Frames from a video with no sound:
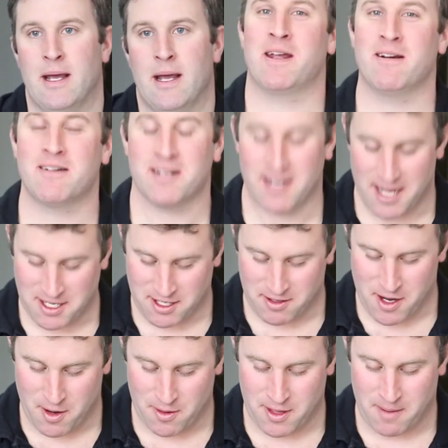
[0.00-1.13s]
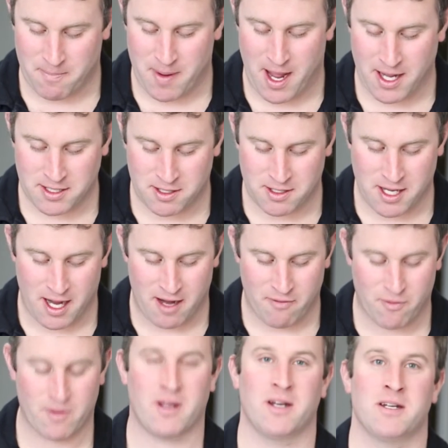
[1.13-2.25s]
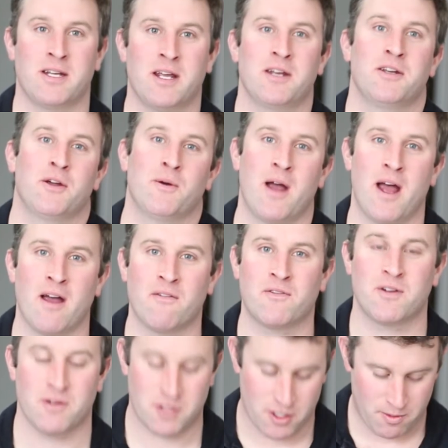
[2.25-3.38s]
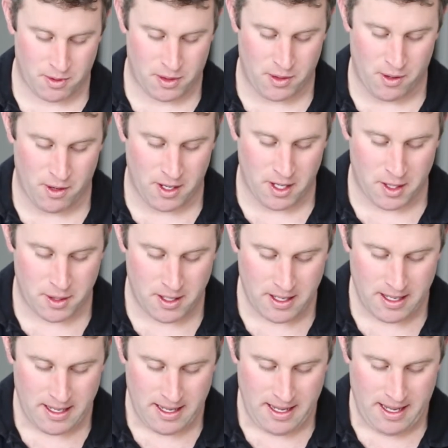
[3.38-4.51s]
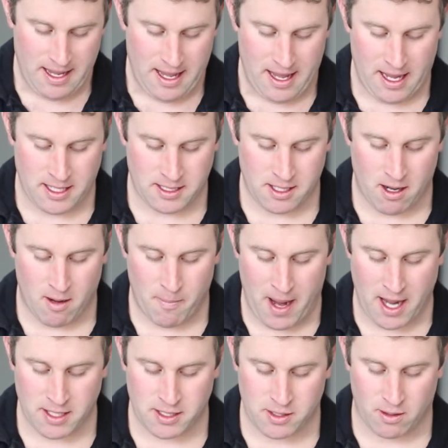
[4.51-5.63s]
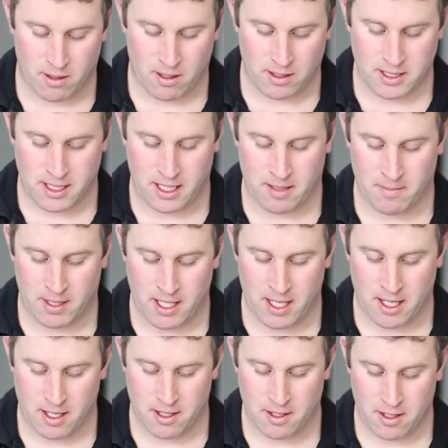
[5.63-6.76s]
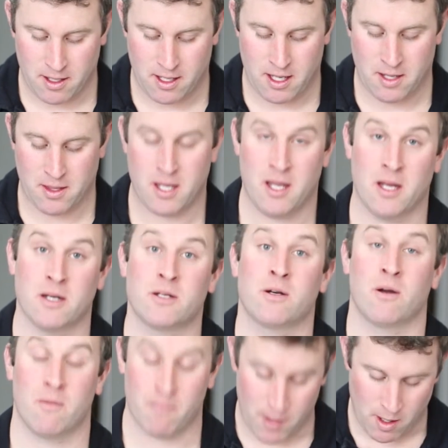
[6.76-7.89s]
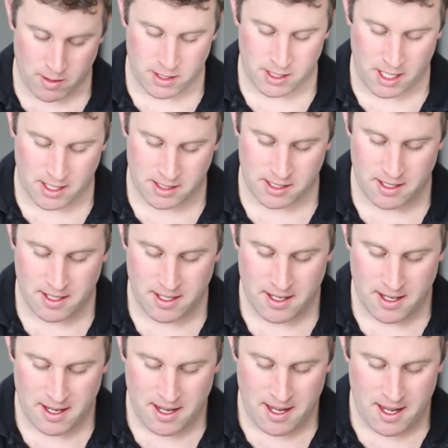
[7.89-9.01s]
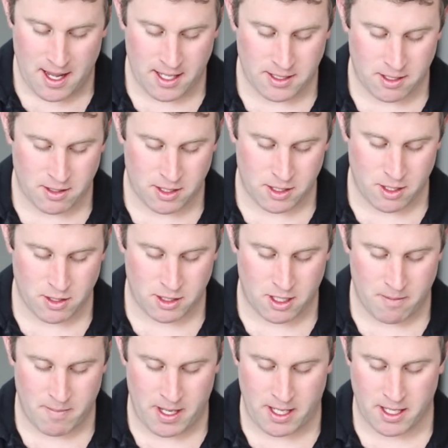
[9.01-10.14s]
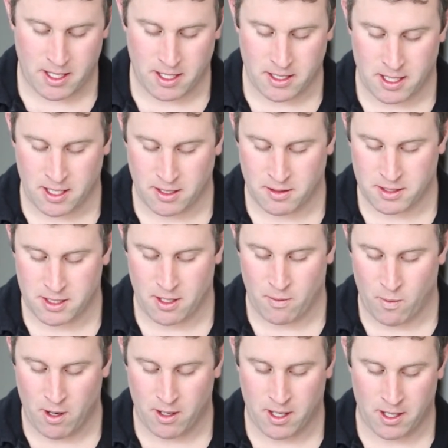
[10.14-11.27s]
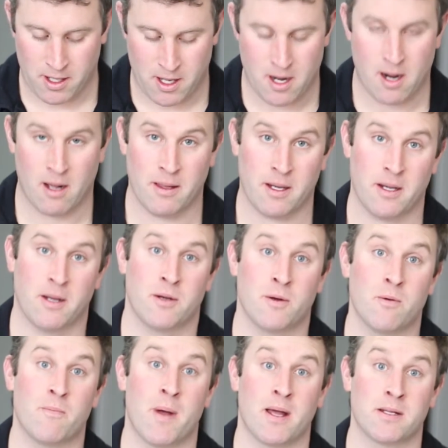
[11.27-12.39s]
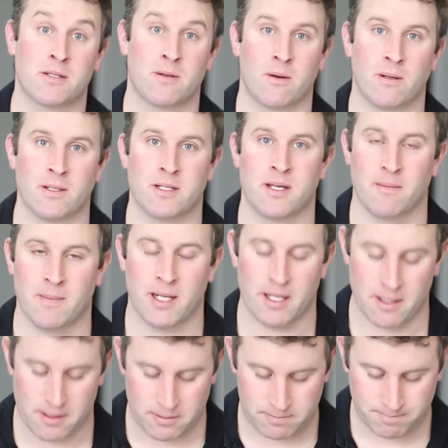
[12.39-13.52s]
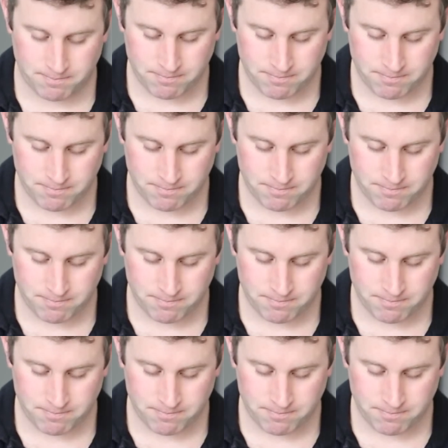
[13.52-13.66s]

I'm here to let you know that Pastor Dave will continue after June 30th as our pastoral team lead in the interim process as our search committee continues their work in calling a new pastoral team lead.